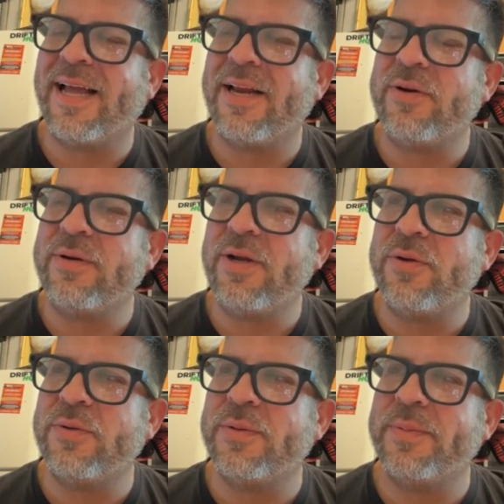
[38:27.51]
I don't
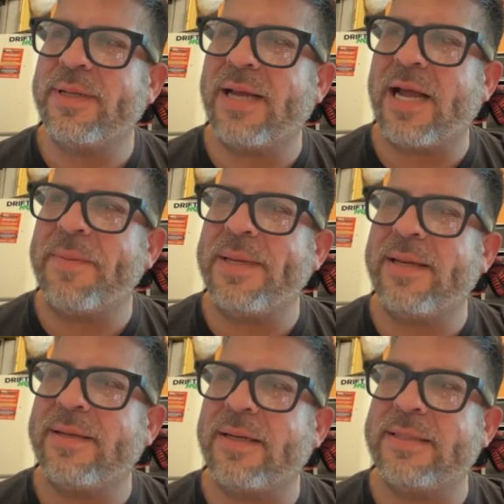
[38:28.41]
know who would be. I
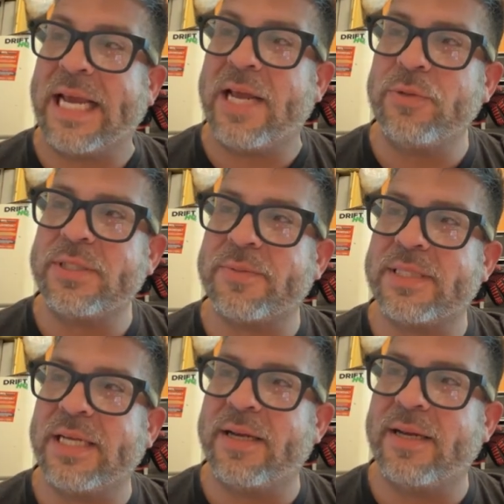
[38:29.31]
mean, Dan was
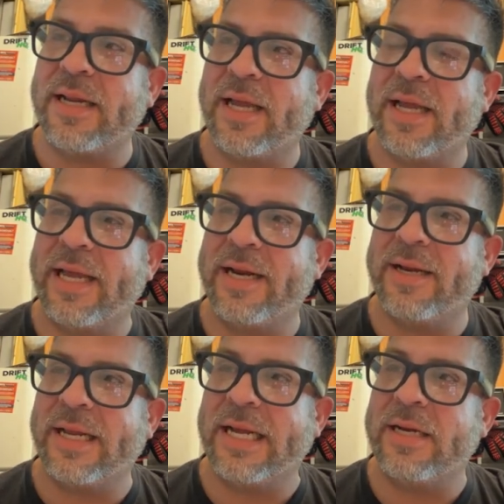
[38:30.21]
upset at
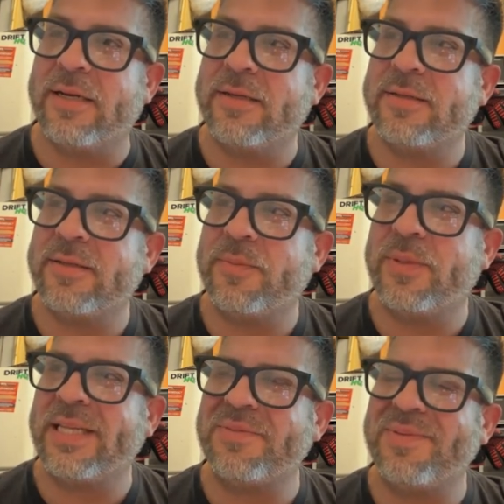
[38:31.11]
Atlanta,
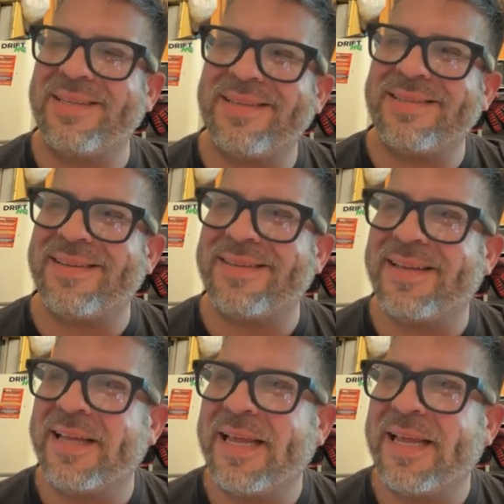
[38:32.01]
but that's because he,